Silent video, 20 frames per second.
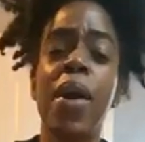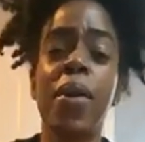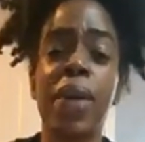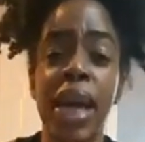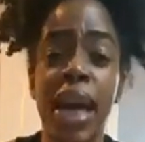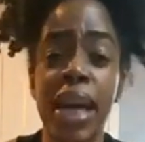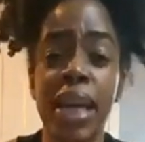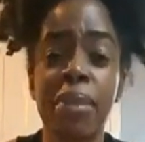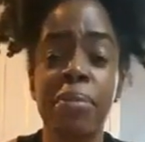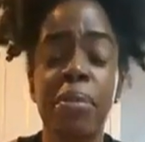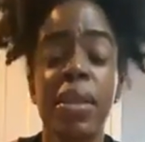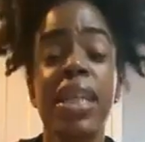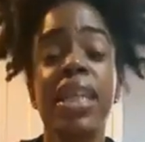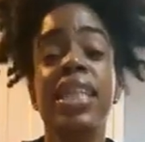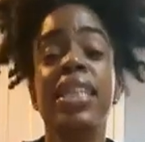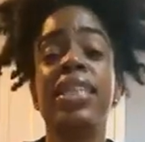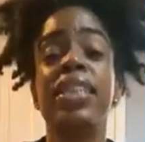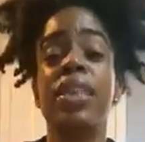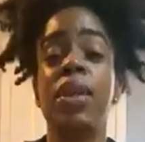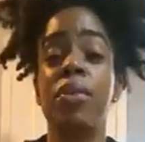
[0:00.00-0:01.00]
Okay,
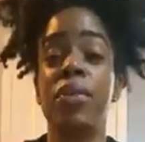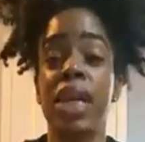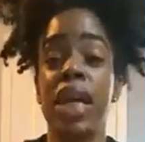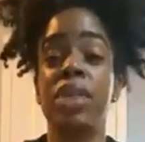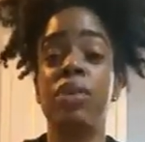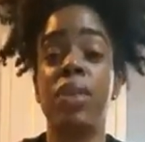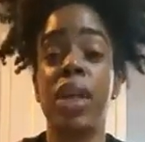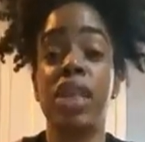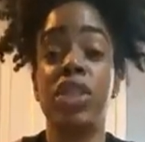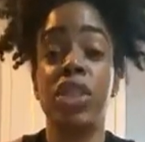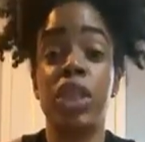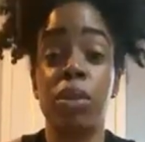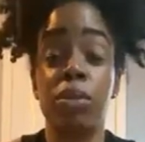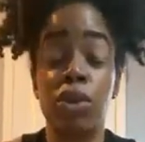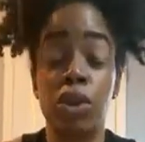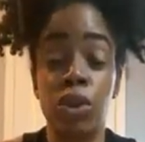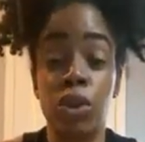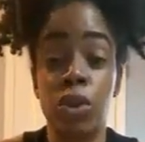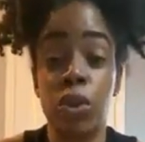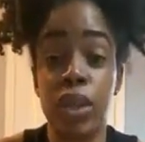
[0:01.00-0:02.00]
so that's what I share
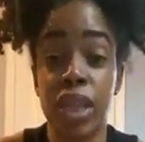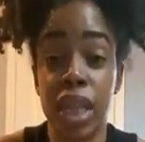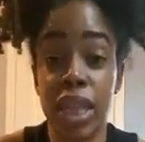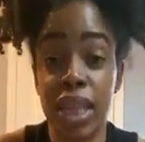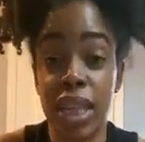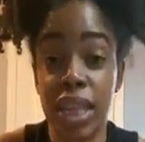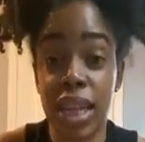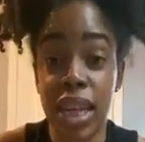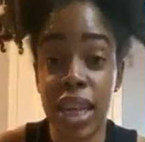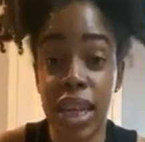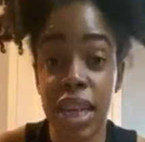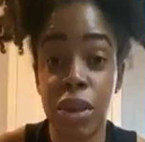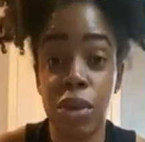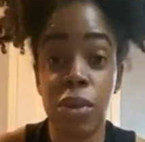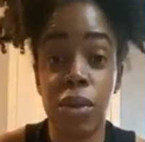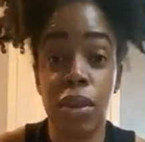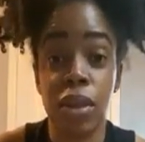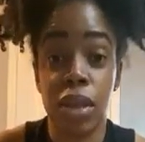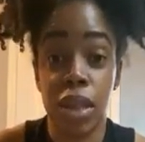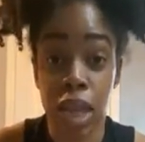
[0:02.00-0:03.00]
with you too. Another
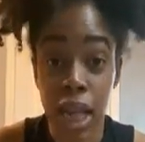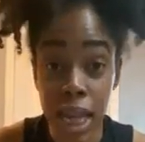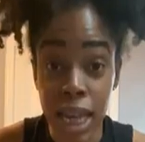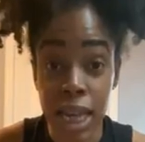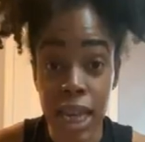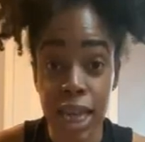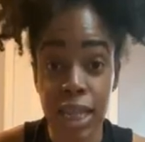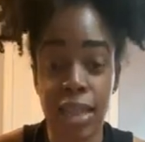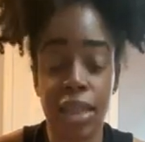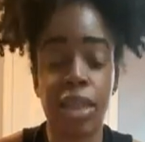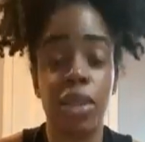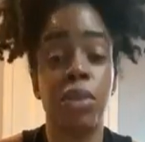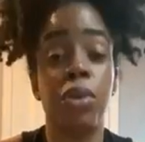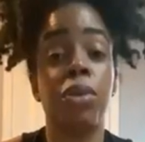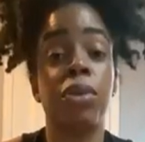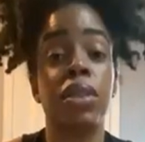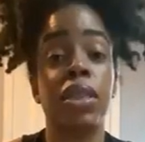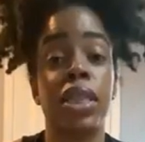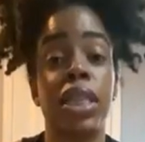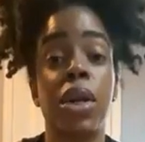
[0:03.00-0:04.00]
nugget
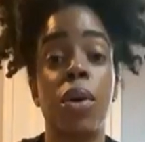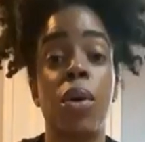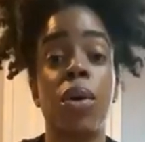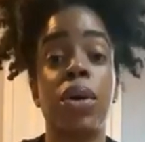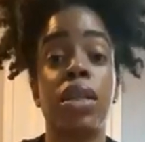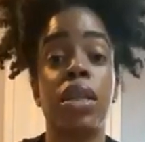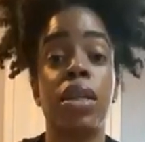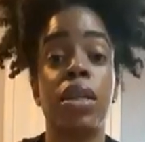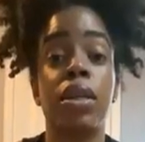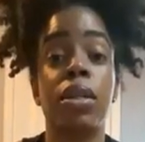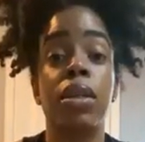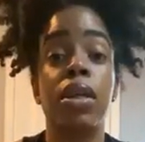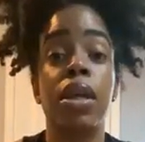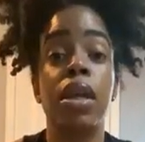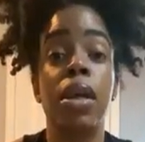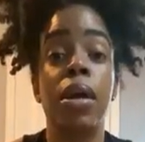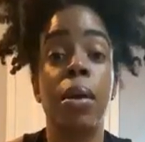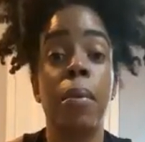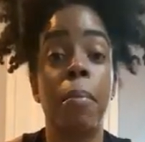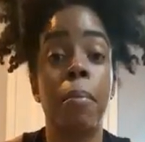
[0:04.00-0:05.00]
you'll see on the
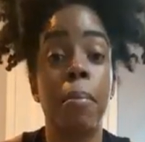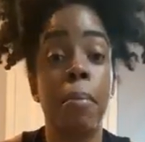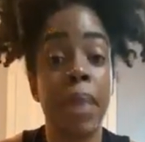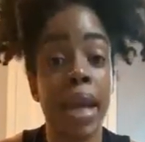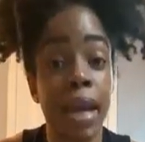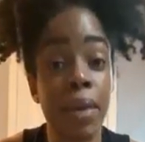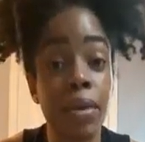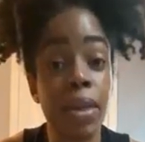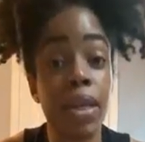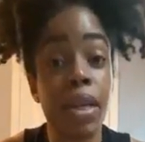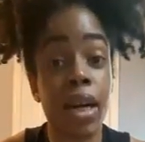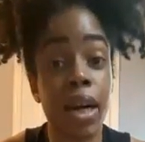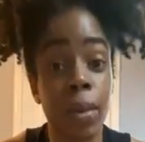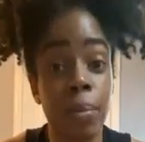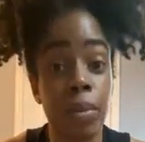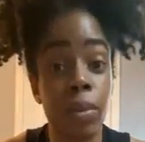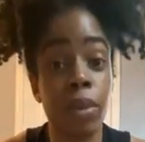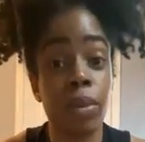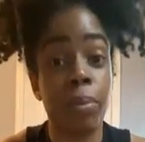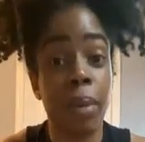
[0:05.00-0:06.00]
married
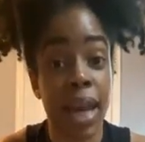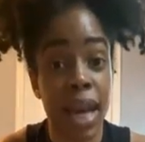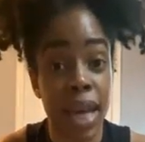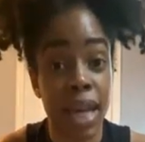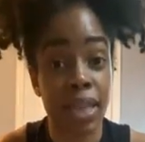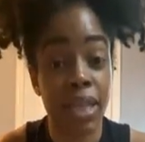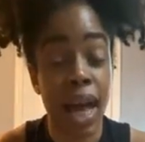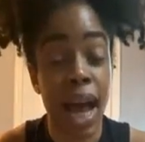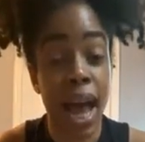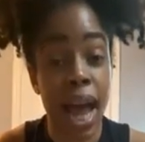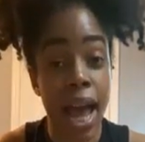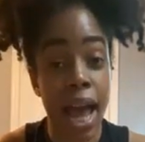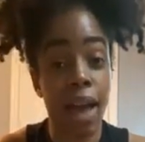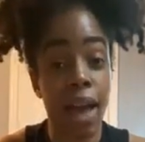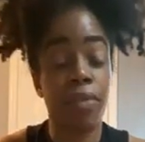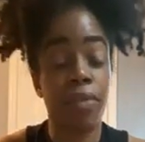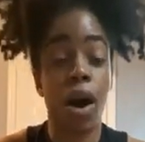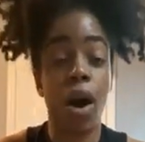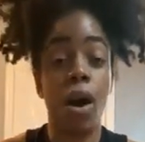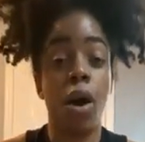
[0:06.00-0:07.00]
couples page I
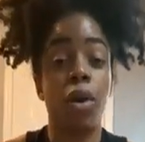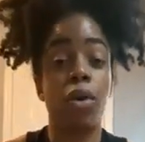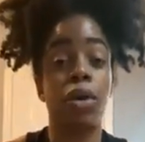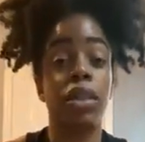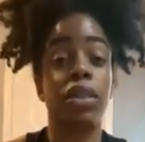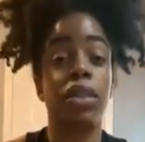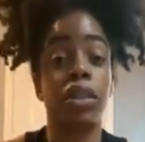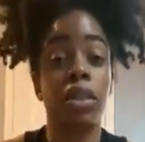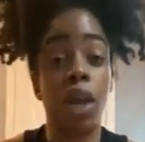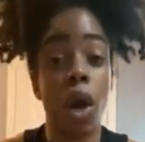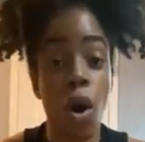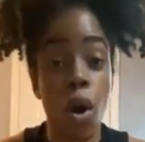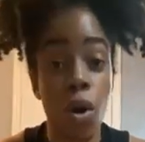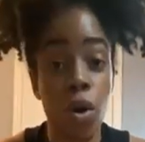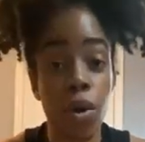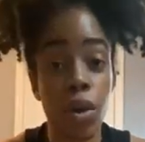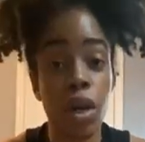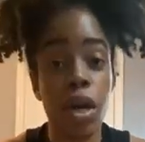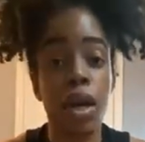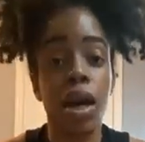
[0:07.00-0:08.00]
have called
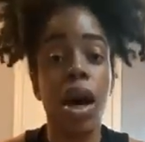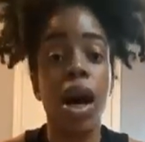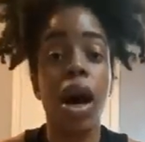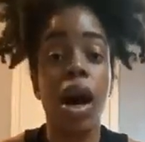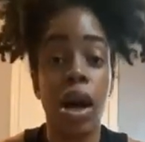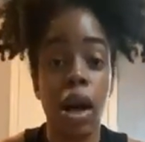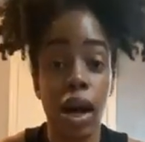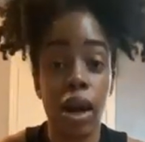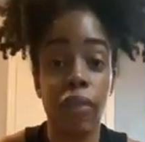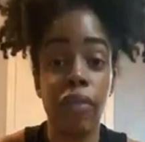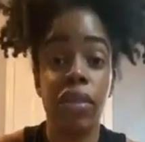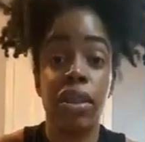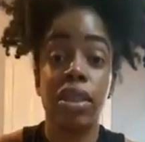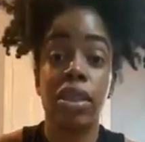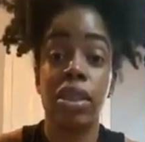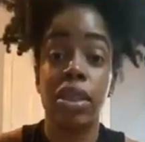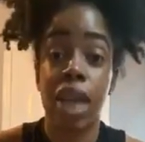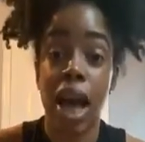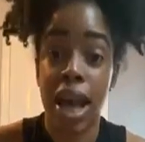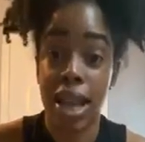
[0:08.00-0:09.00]
Song of
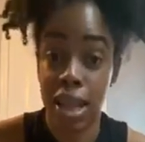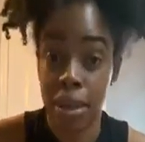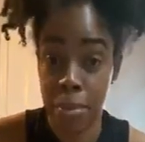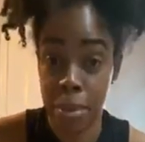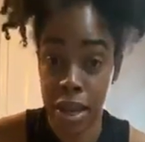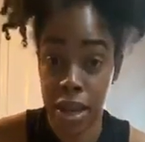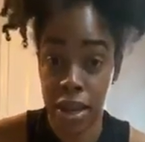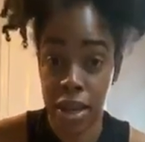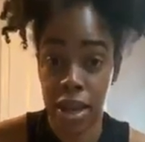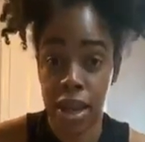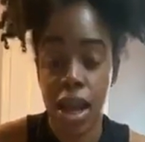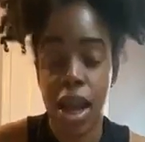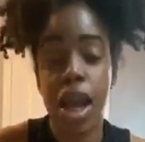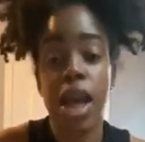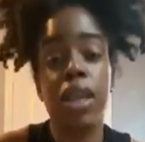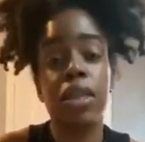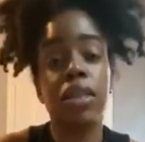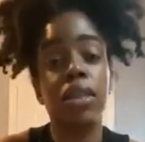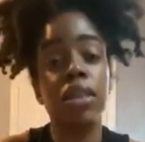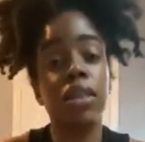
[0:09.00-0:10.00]
Solomon.
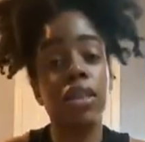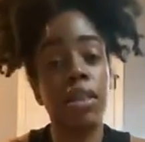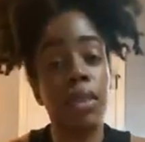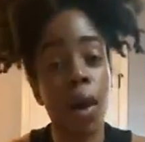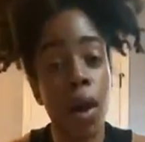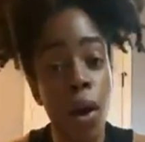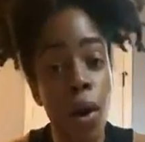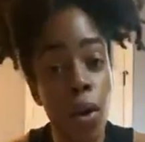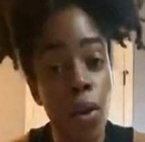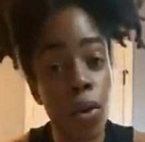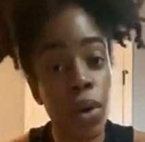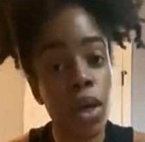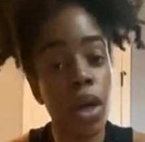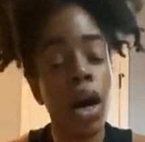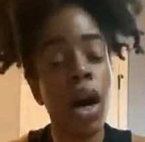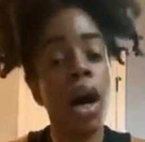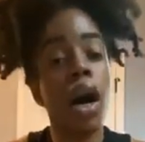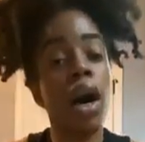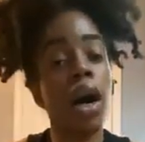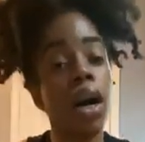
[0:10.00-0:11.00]

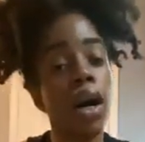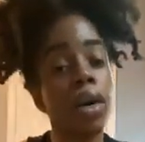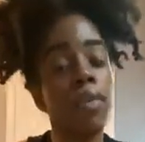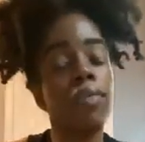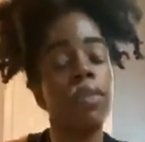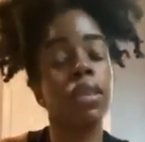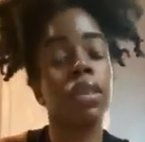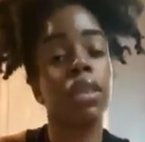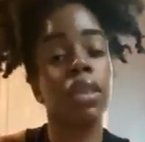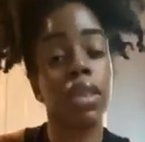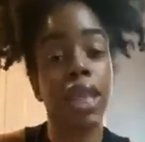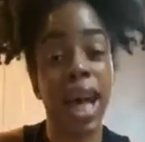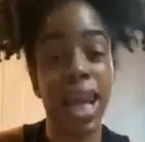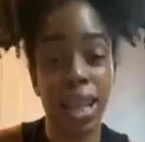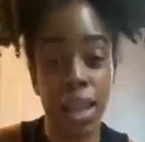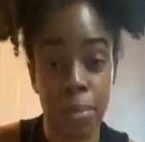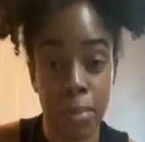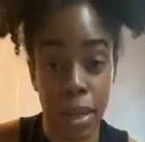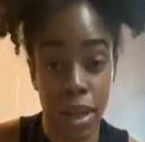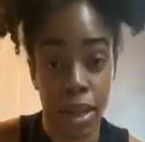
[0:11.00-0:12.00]
Song of
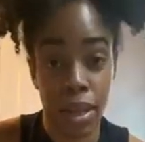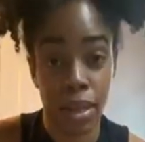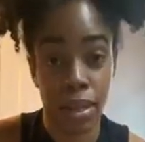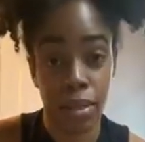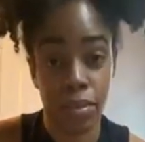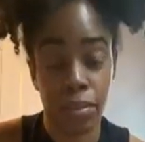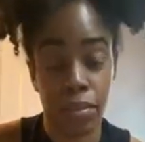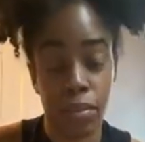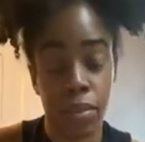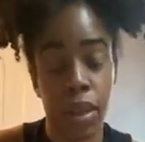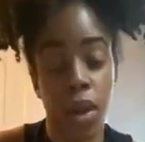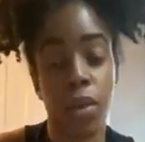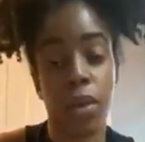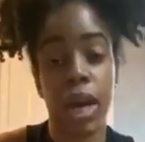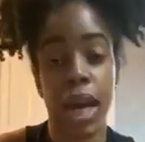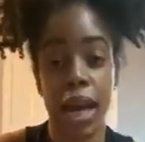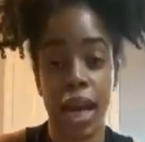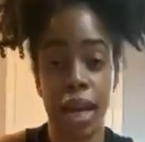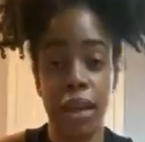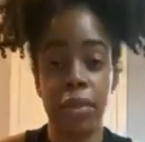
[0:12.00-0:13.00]
Solomon.
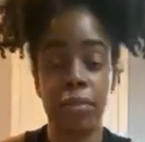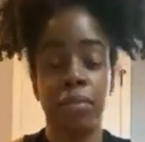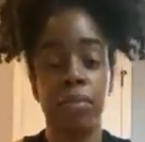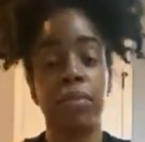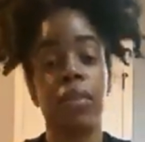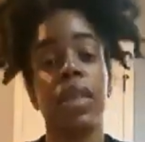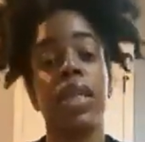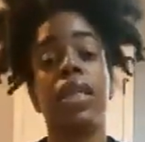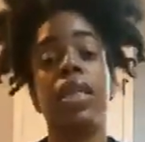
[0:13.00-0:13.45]
Okay,